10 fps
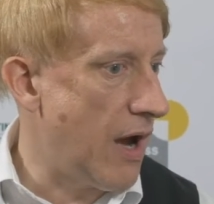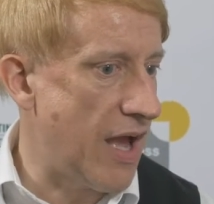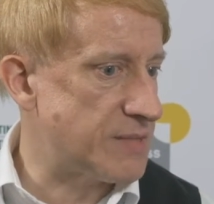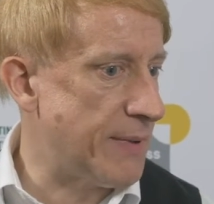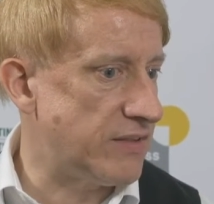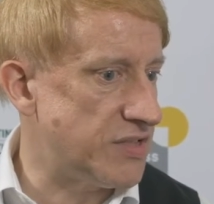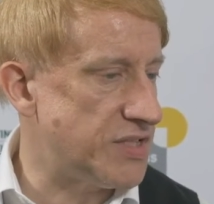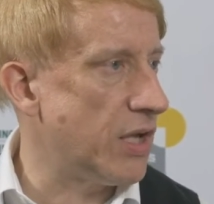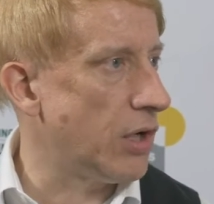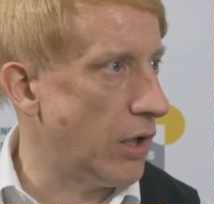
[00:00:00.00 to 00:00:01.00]
I expect to
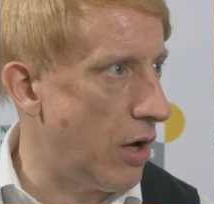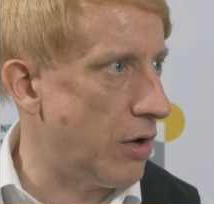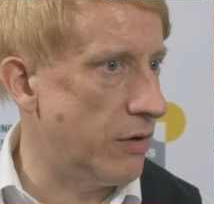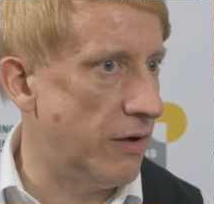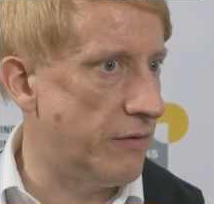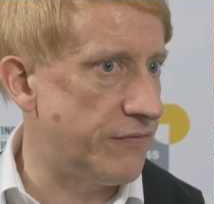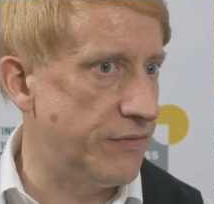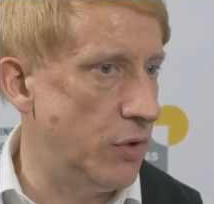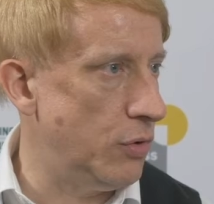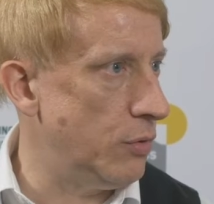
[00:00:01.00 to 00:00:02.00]
see a lot of
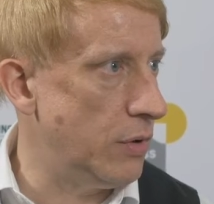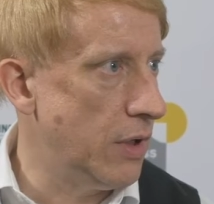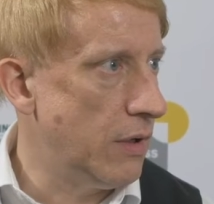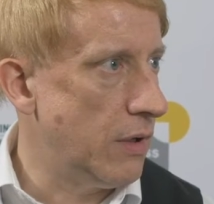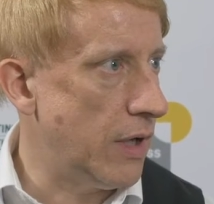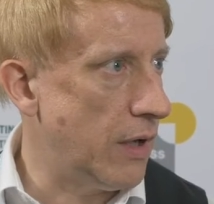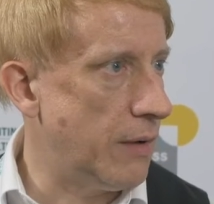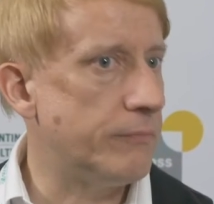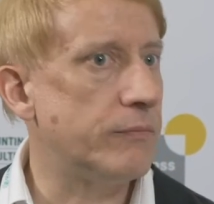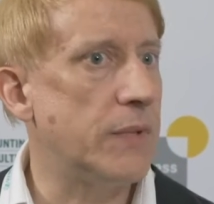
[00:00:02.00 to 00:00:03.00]
new
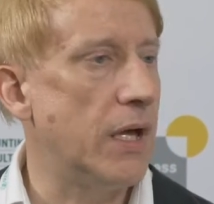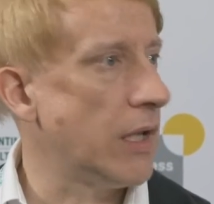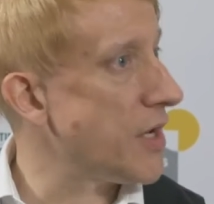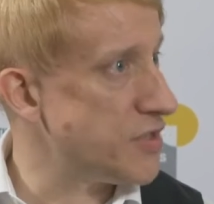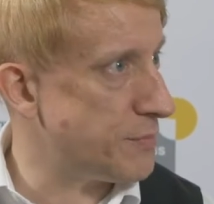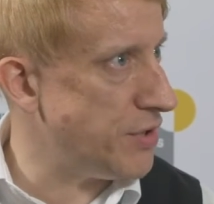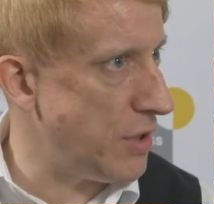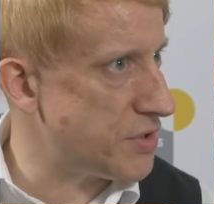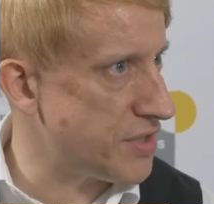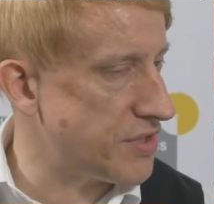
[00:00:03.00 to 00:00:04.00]
um, uh, licensed
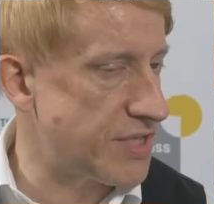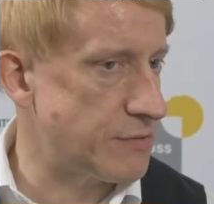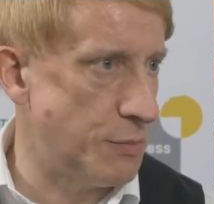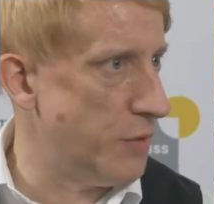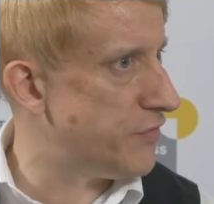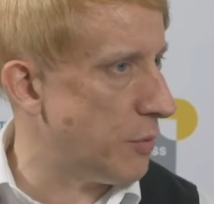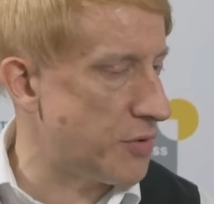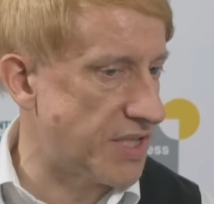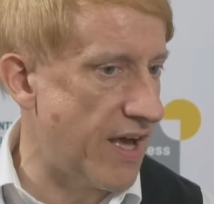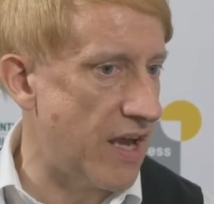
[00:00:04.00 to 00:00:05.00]
producers as we move
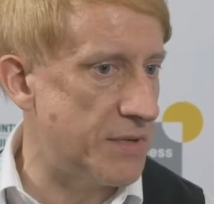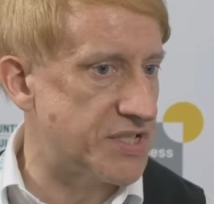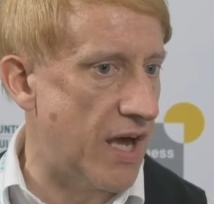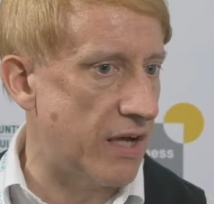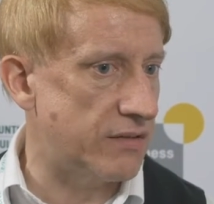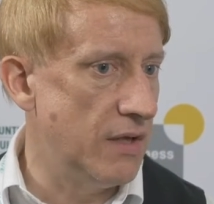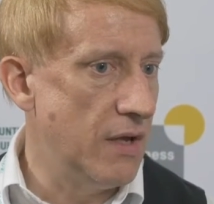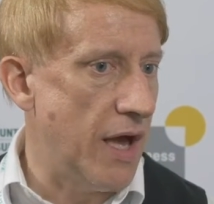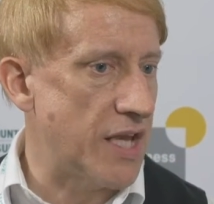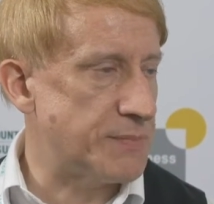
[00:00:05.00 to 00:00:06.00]
towards the Cannabis Act.
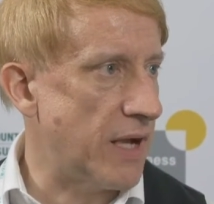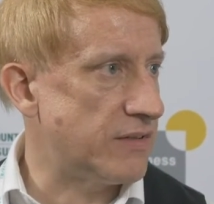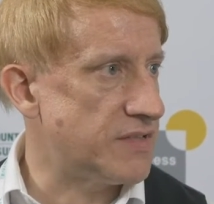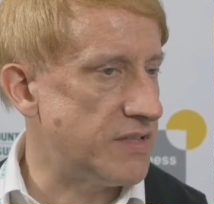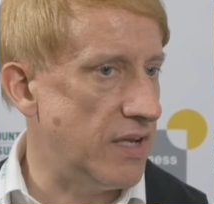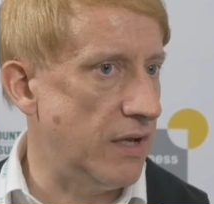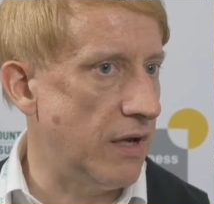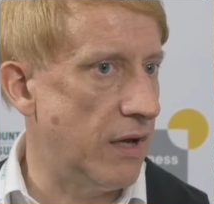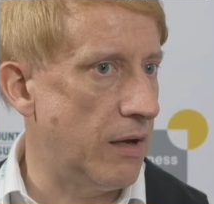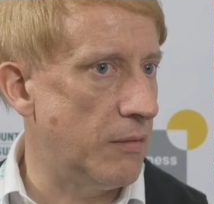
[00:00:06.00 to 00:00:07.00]
I expect to see
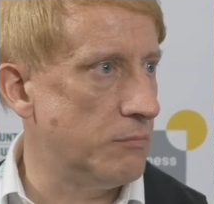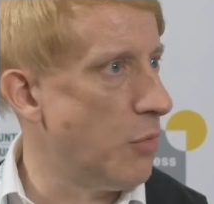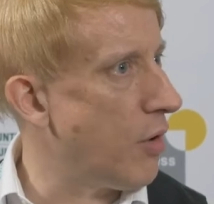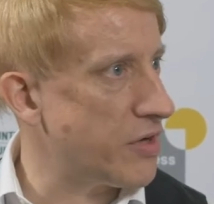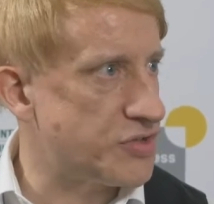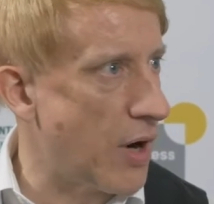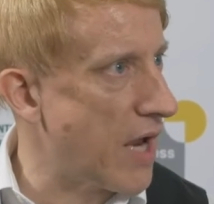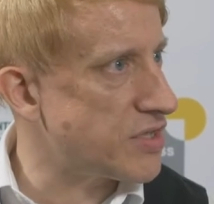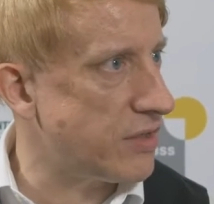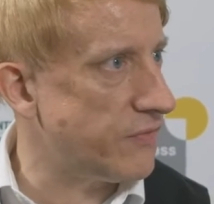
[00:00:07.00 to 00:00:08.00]
uh, more
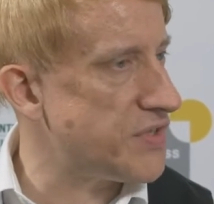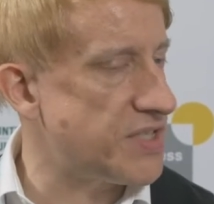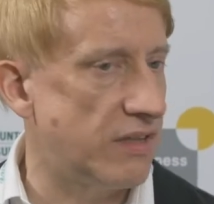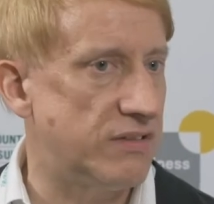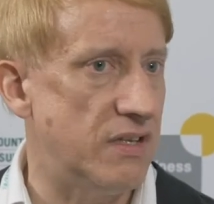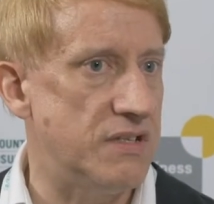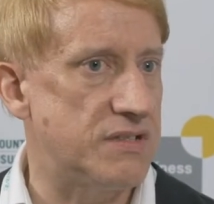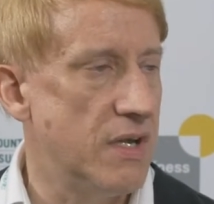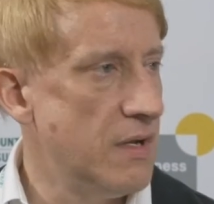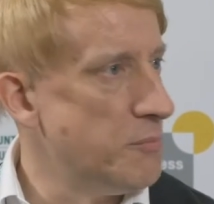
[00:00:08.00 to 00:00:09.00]
extraction
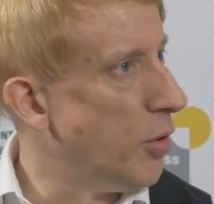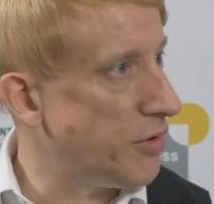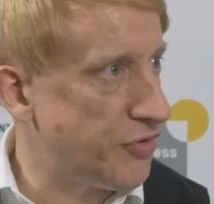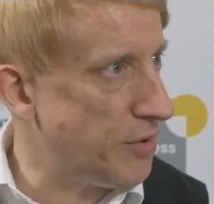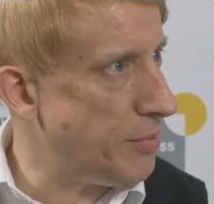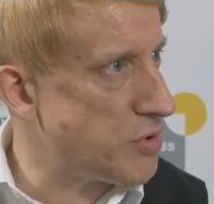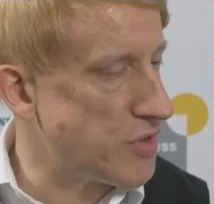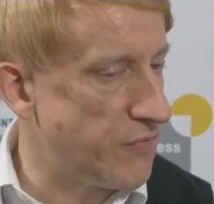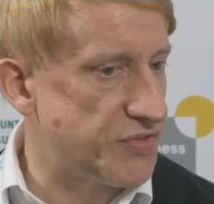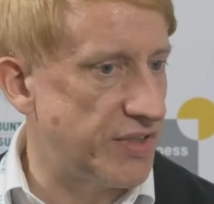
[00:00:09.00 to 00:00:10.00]
facilities, more
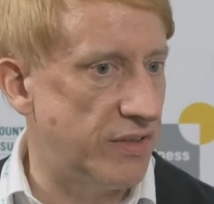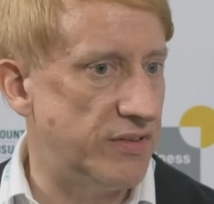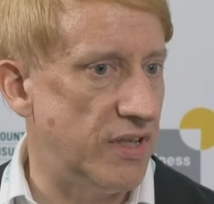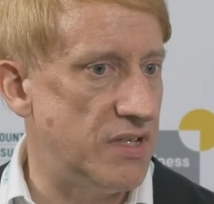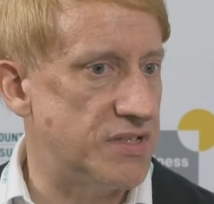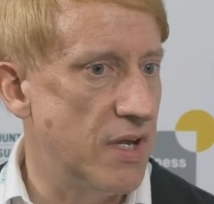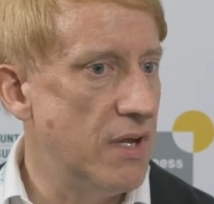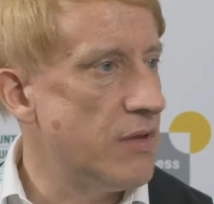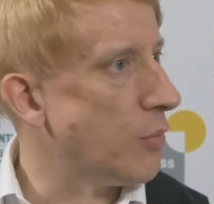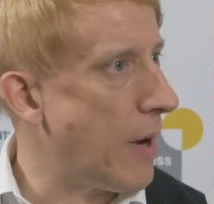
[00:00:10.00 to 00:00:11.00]
distribution facilities,
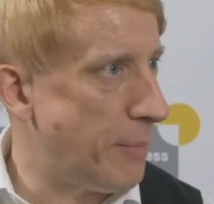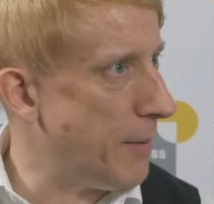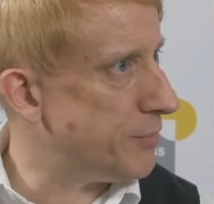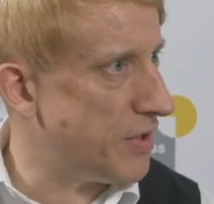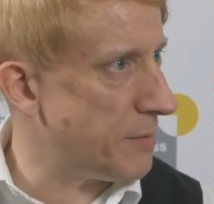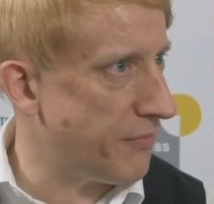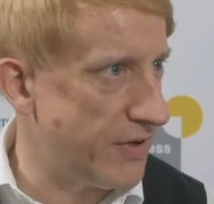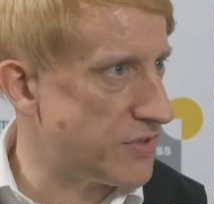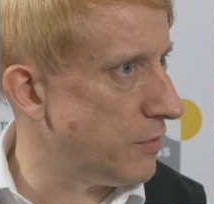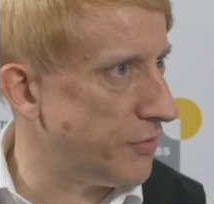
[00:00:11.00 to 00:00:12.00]
the ramp up to the
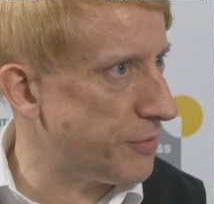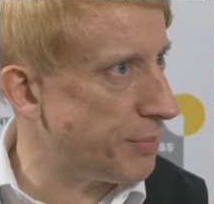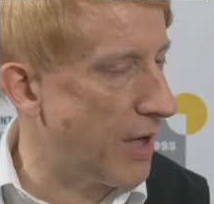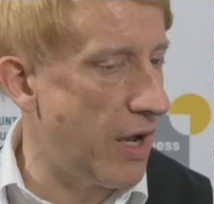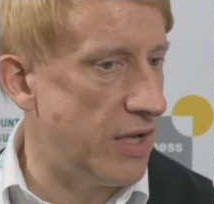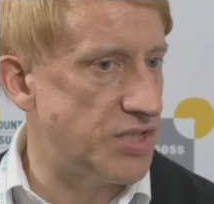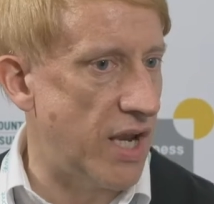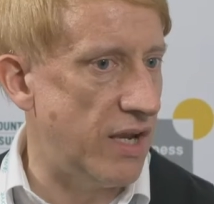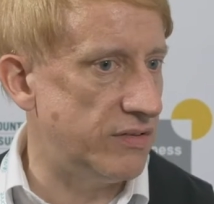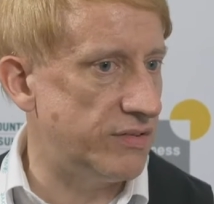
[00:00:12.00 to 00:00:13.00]
provincial supply
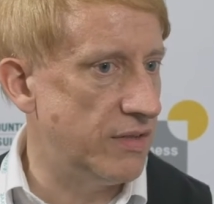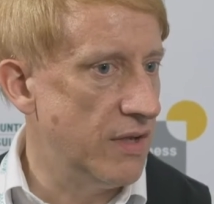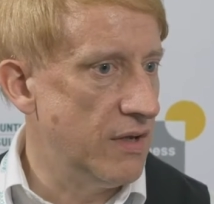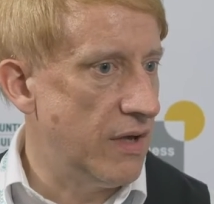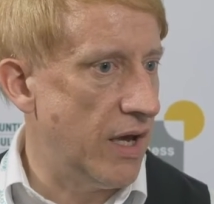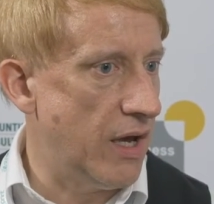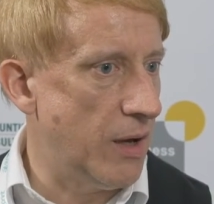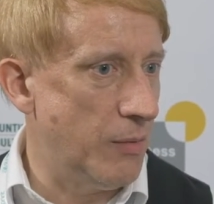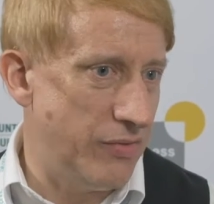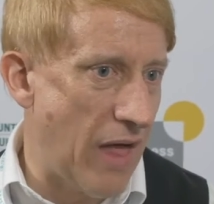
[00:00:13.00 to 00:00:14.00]
chains.
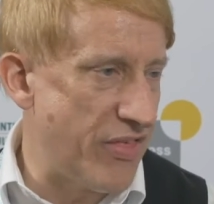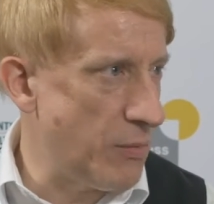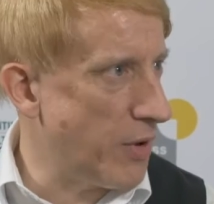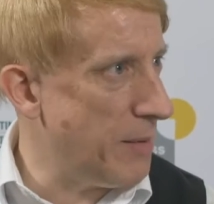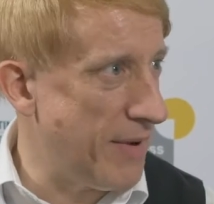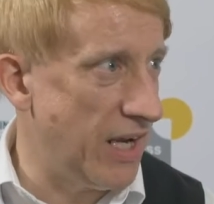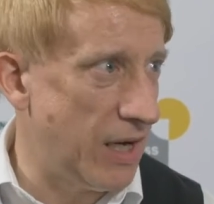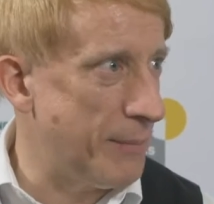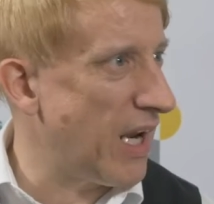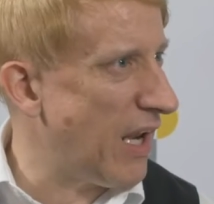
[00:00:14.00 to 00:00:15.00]
Uh, I think we're going to be a
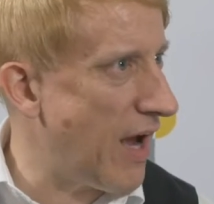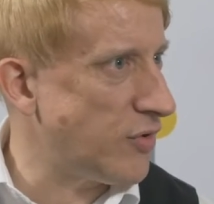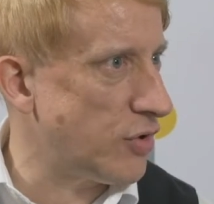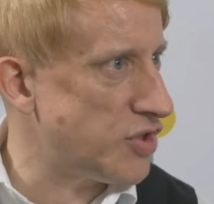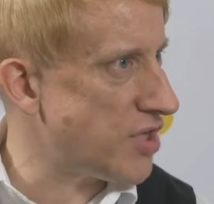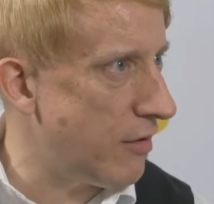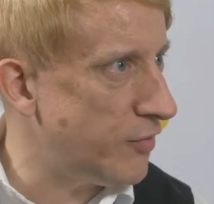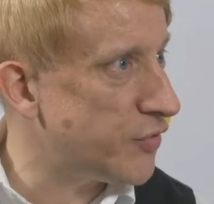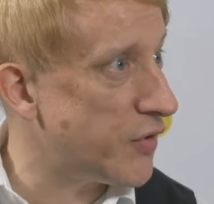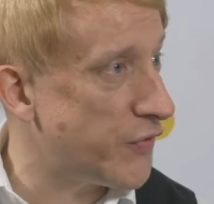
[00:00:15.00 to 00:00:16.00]
little bit light on the
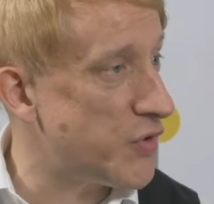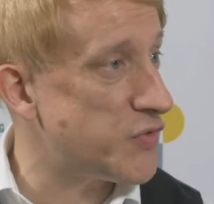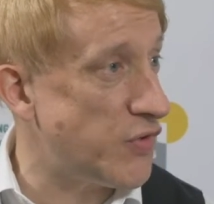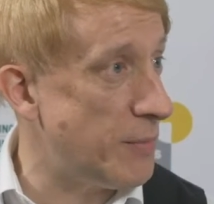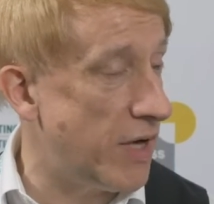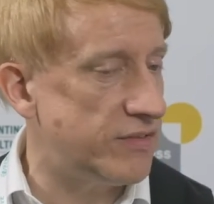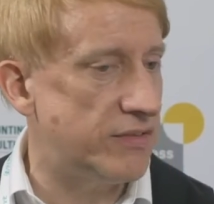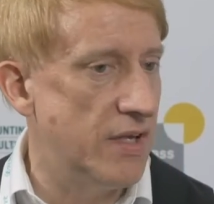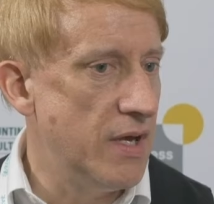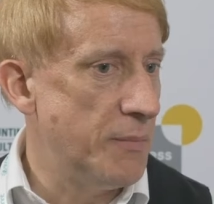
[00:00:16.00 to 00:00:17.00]
shelves for the first few
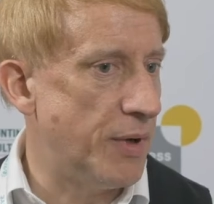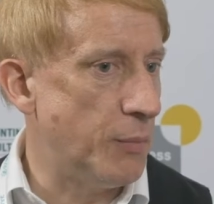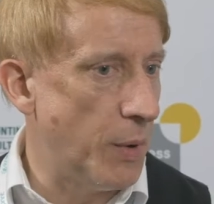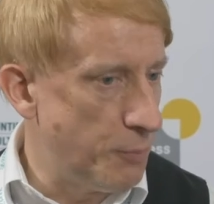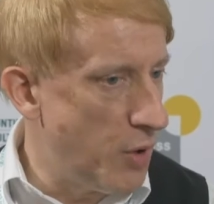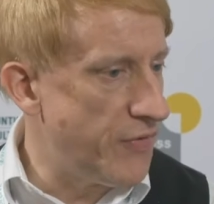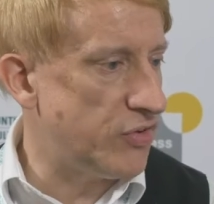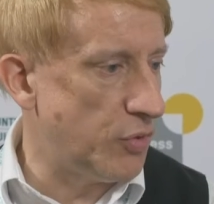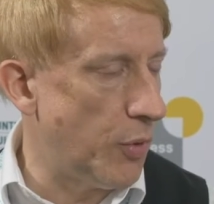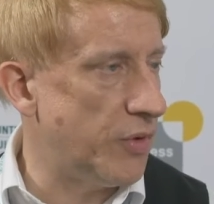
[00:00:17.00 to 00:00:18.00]
months, but we're moving
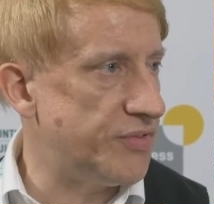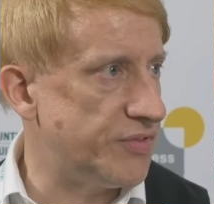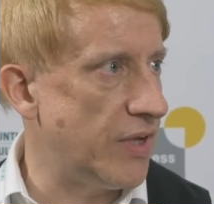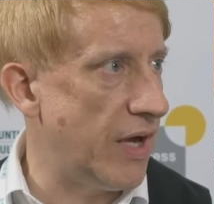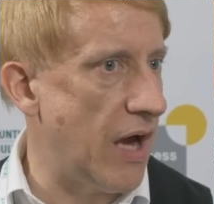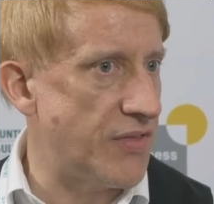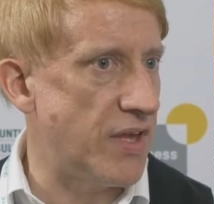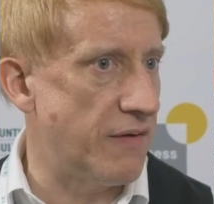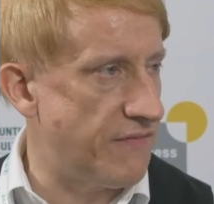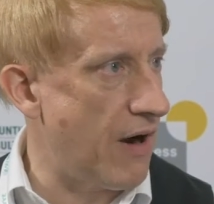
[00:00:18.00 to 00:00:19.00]
towards, uh, I
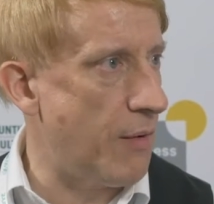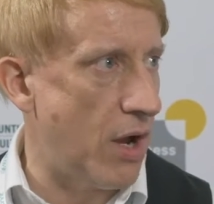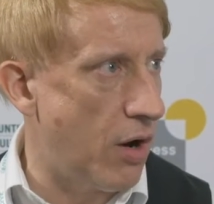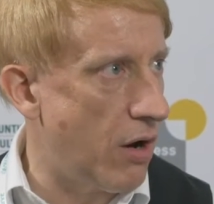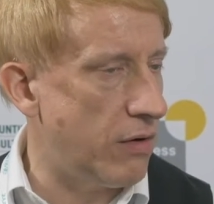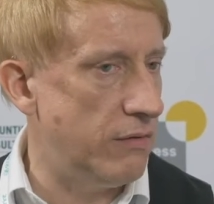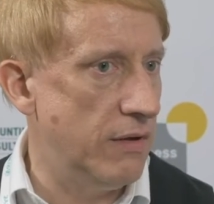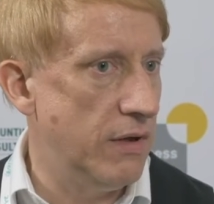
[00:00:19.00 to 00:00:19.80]
think, a very hot,